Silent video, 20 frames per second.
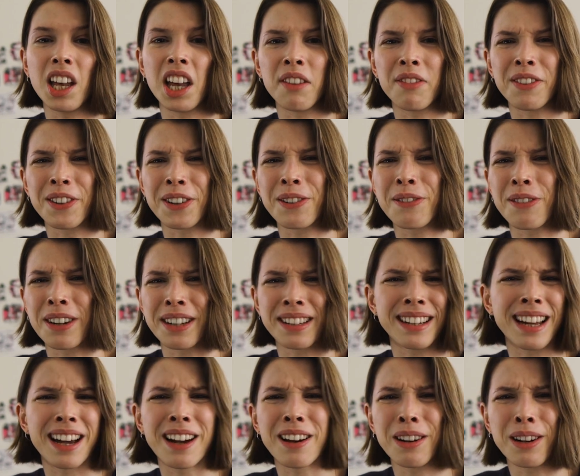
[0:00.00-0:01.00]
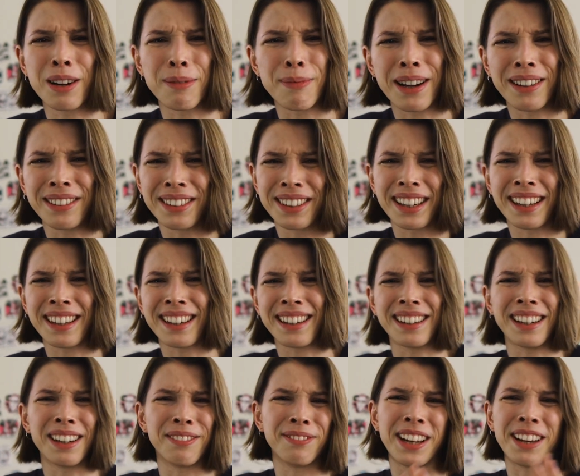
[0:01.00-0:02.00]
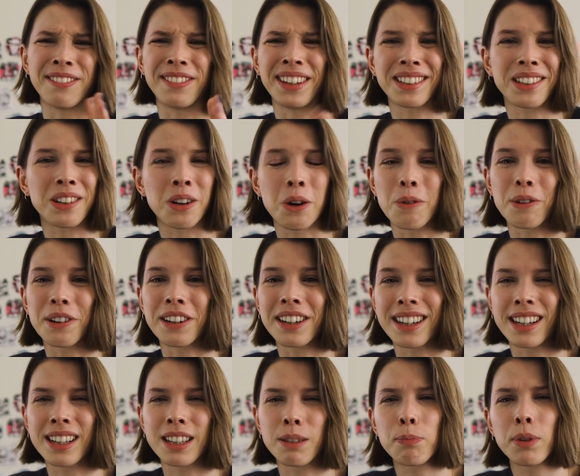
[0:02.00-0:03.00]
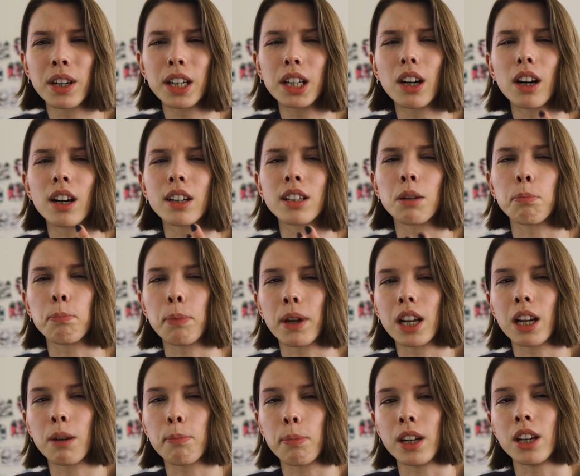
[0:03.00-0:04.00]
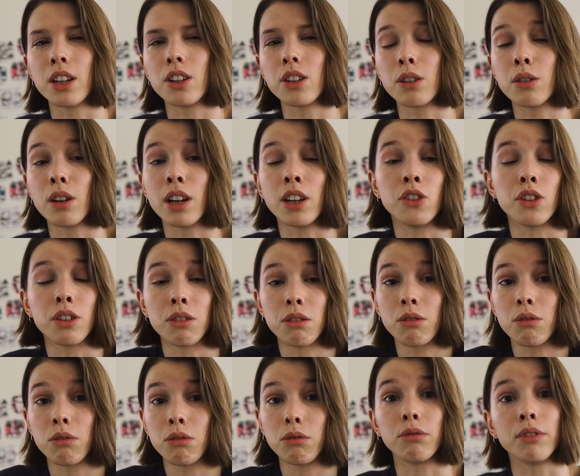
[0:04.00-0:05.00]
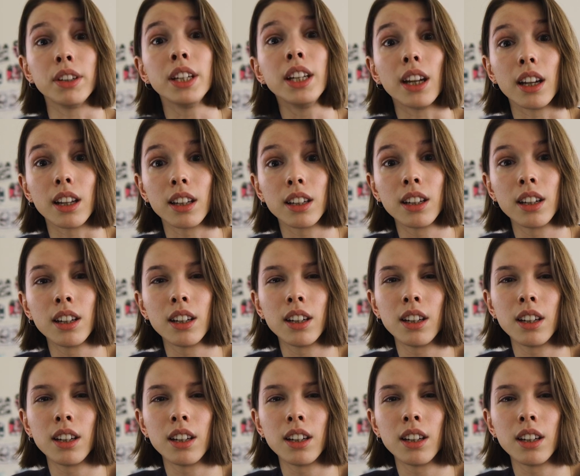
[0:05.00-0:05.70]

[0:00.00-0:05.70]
If you're stressed out about looking up every single word, it's pretty hard to pick up an issue and just read it.